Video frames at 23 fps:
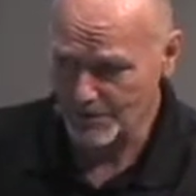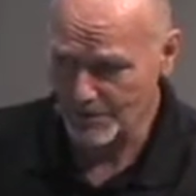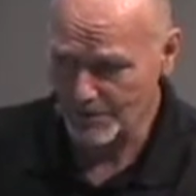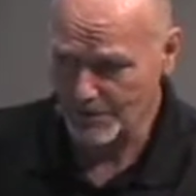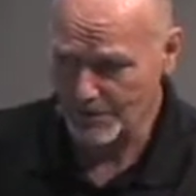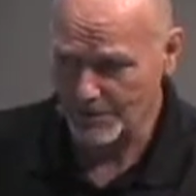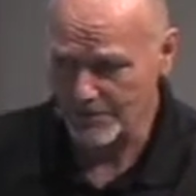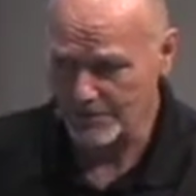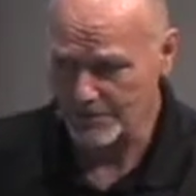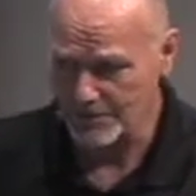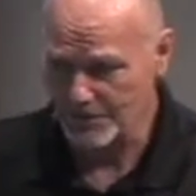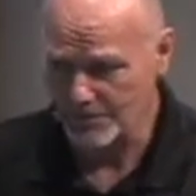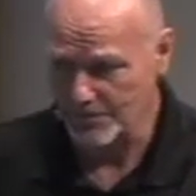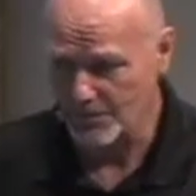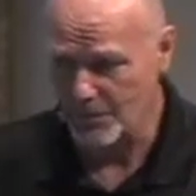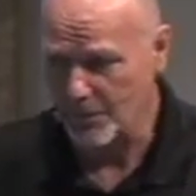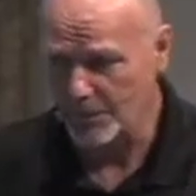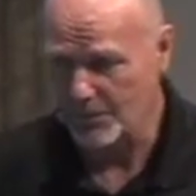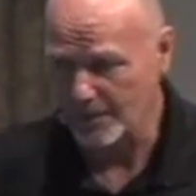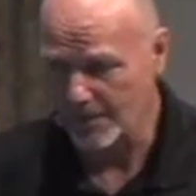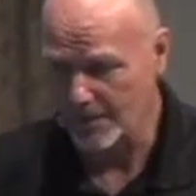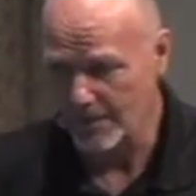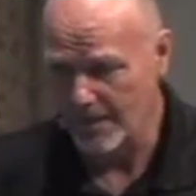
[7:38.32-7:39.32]
whether you
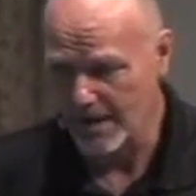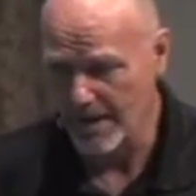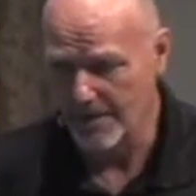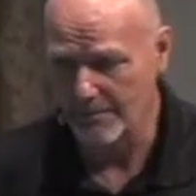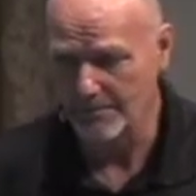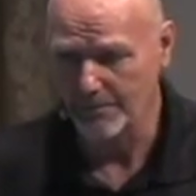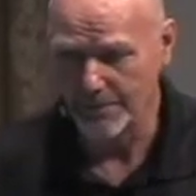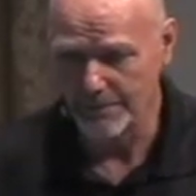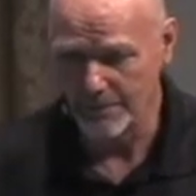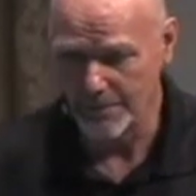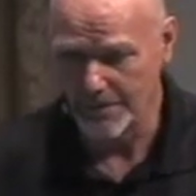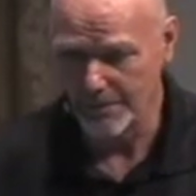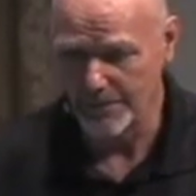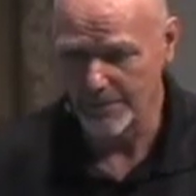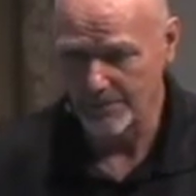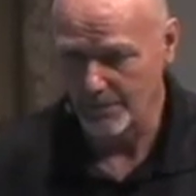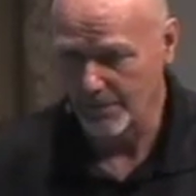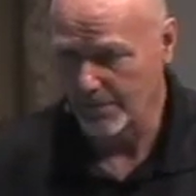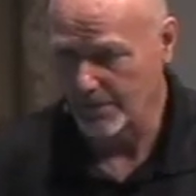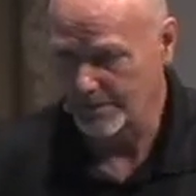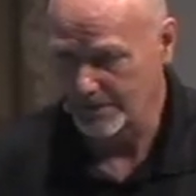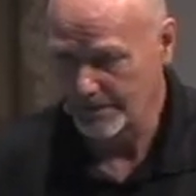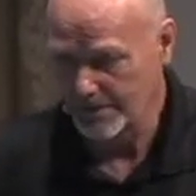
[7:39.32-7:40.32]
smoke or not, but in other
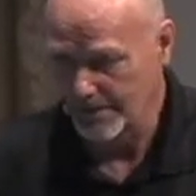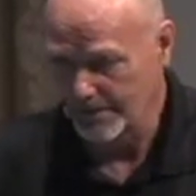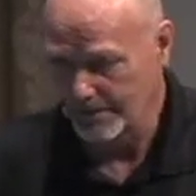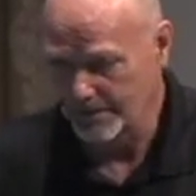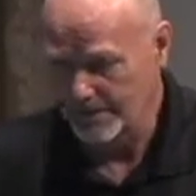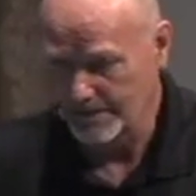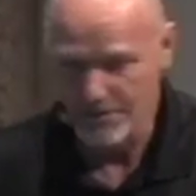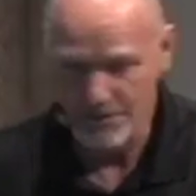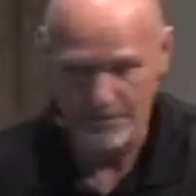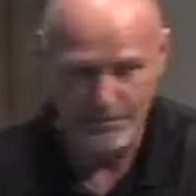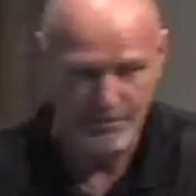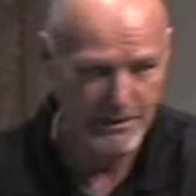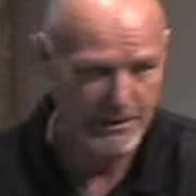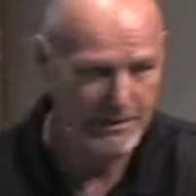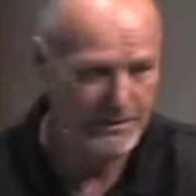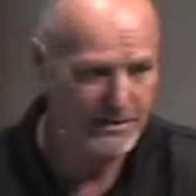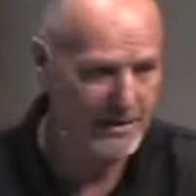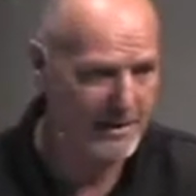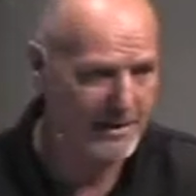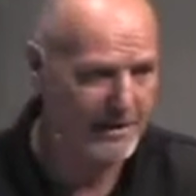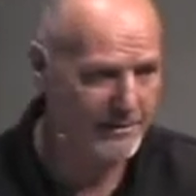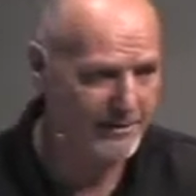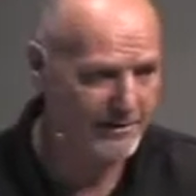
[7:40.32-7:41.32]
parts, it's no big
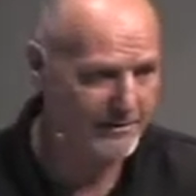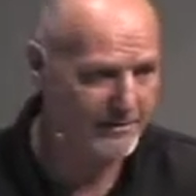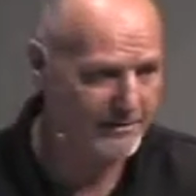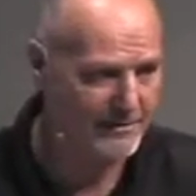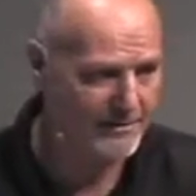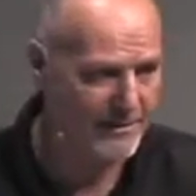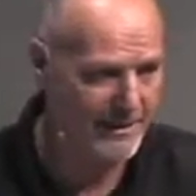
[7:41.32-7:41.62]
deal.